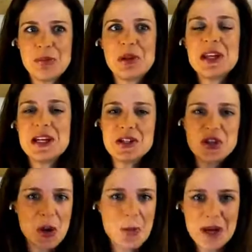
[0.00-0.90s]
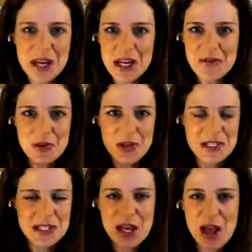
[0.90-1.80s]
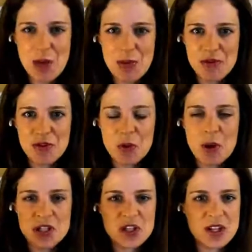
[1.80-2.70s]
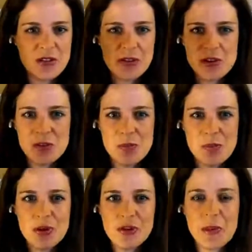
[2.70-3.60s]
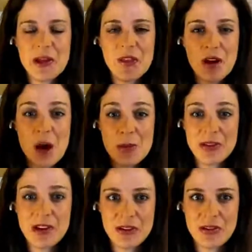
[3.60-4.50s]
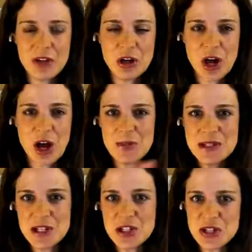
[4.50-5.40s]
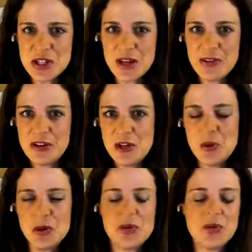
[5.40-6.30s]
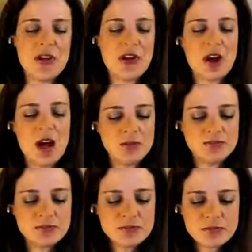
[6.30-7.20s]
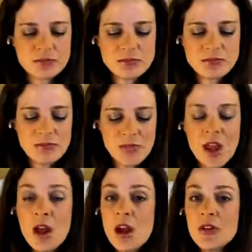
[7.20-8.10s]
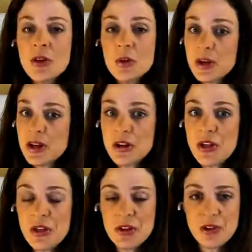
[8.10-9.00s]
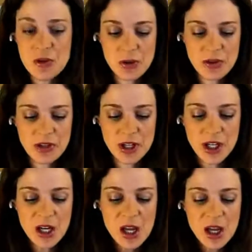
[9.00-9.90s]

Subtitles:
please jump in if you guys need help. If you have questions, put something in the comments. I can see your comments. I just can't see you and who's on the call. So here are the things that you consider.